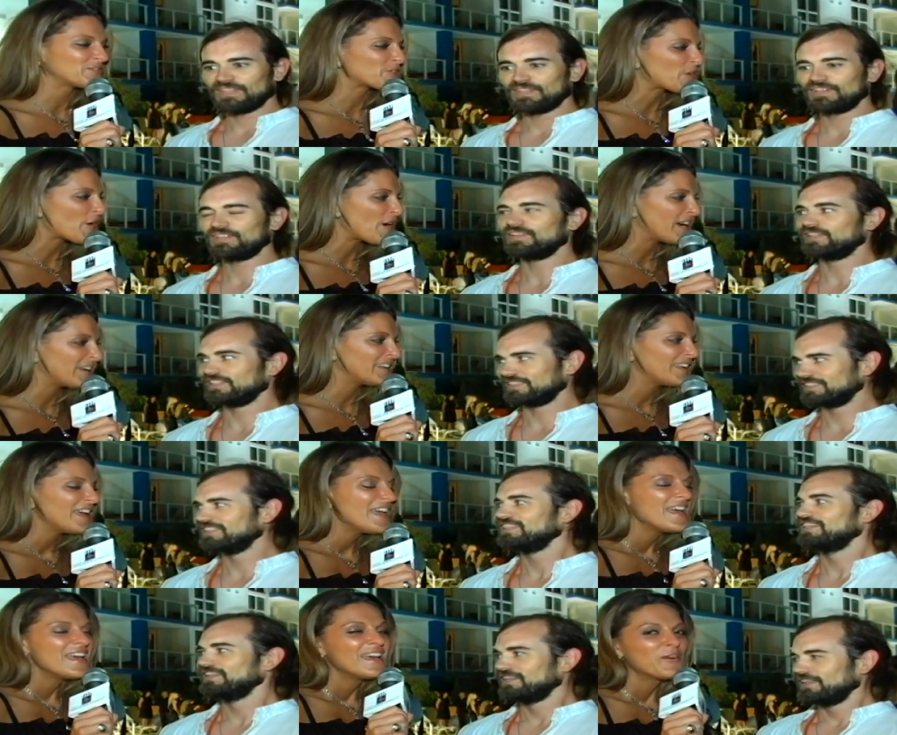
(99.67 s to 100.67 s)
Speaker 1: Royen.
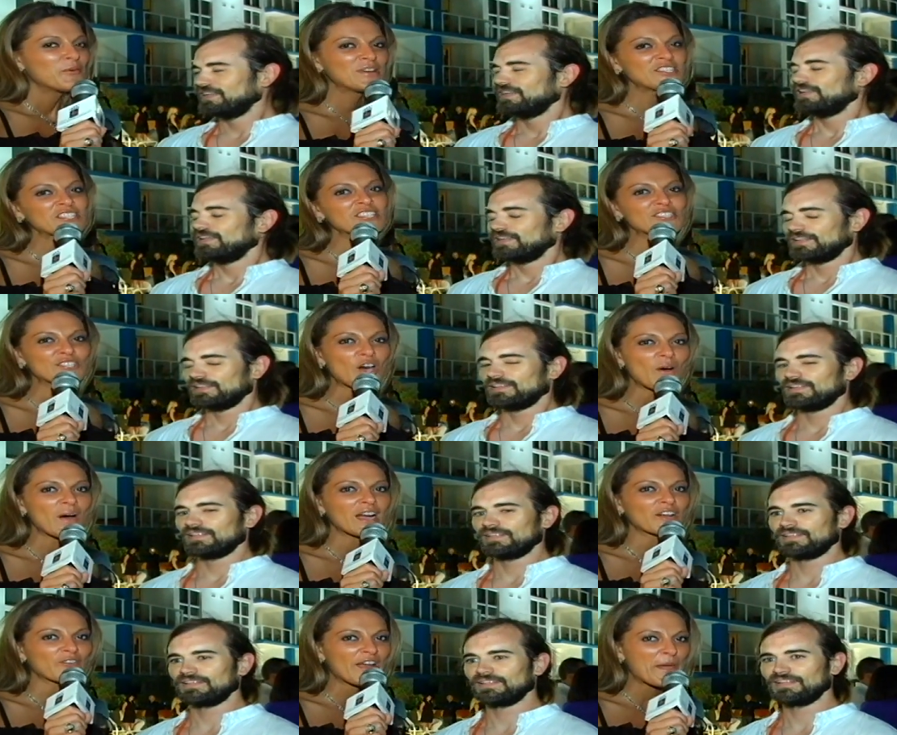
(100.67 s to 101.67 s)
We just saw
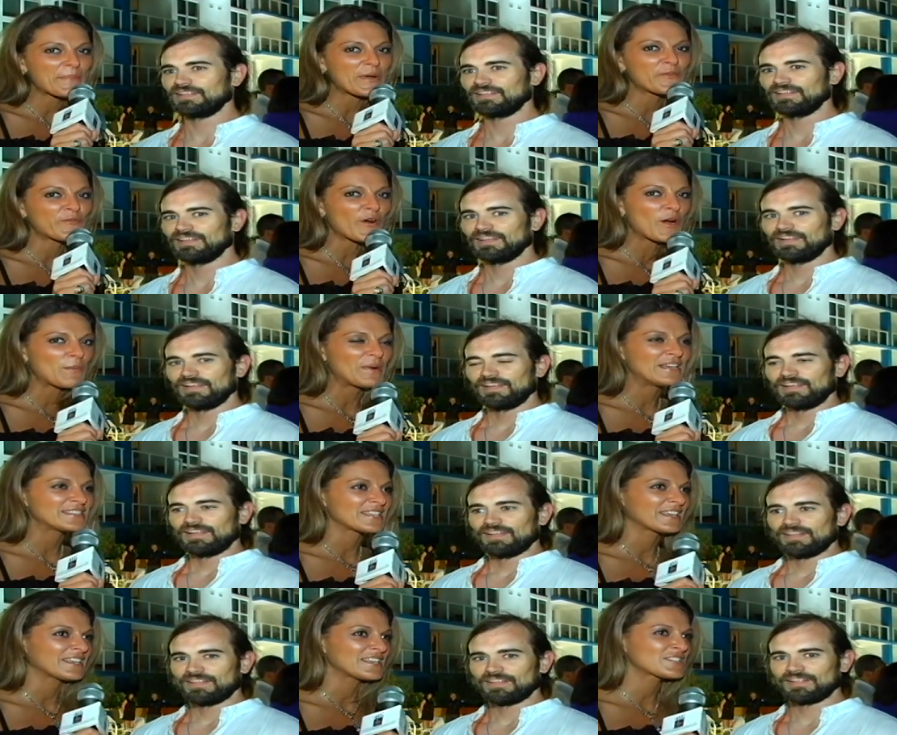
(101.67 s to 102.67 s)
a great
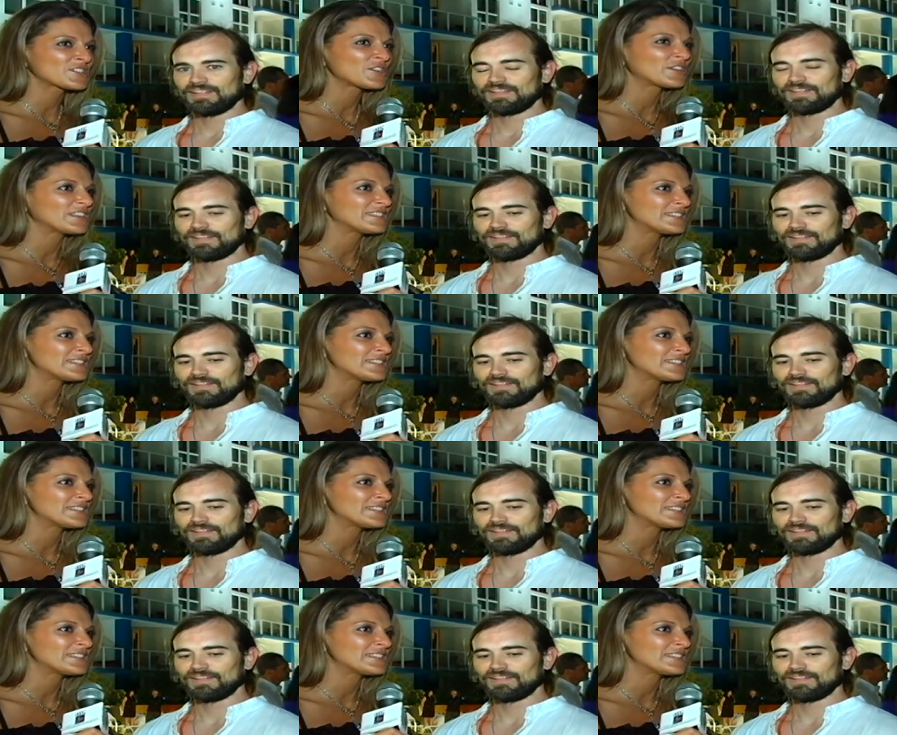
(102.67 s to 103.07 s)
performance and he's going to